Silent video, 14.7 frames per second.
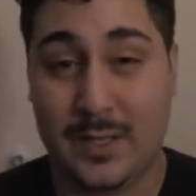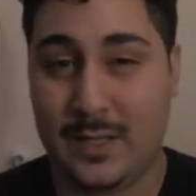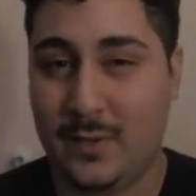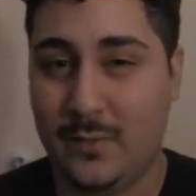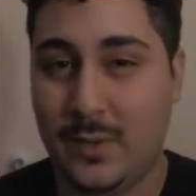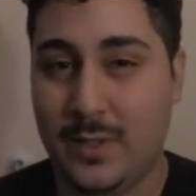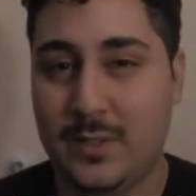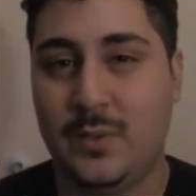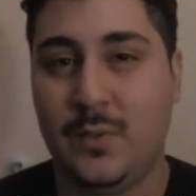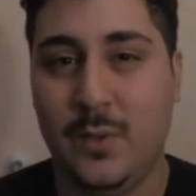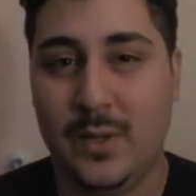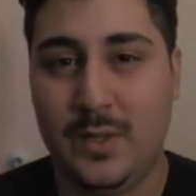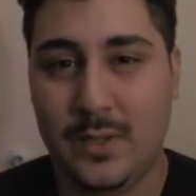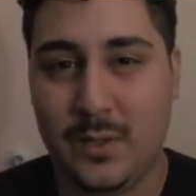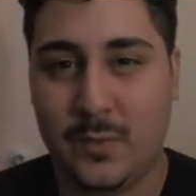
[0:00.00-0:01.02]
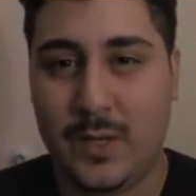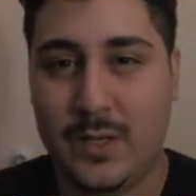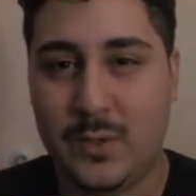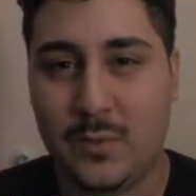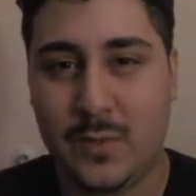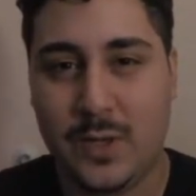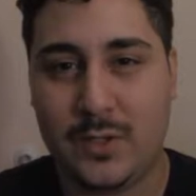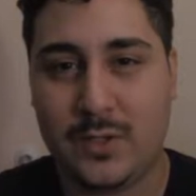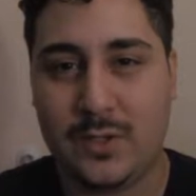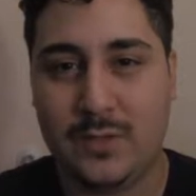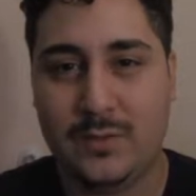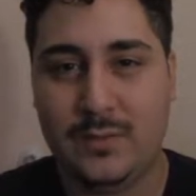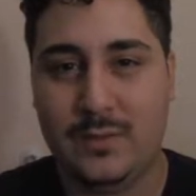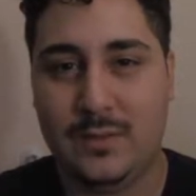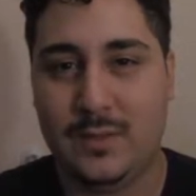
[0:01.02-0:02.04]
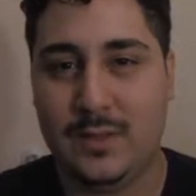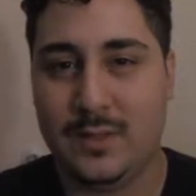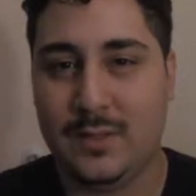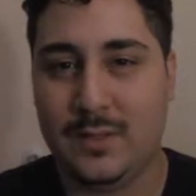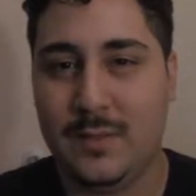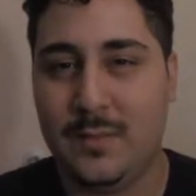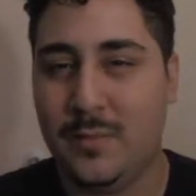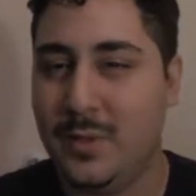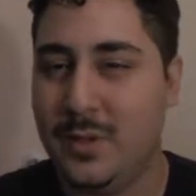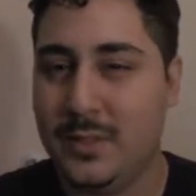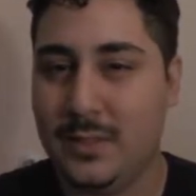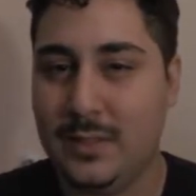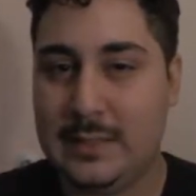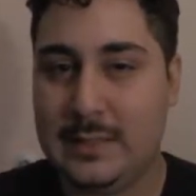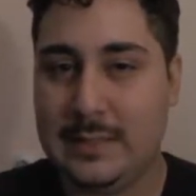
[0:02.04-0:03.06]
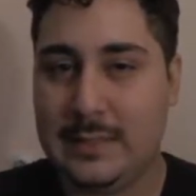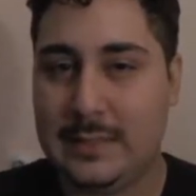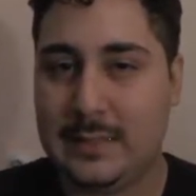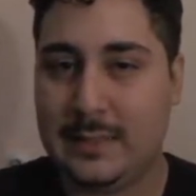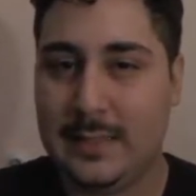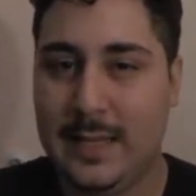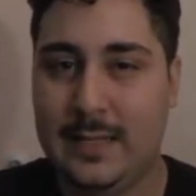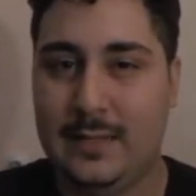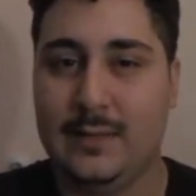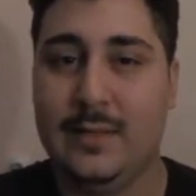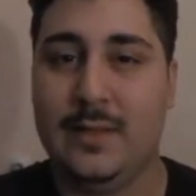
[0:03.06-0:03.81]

was going in the right direction, but slightly.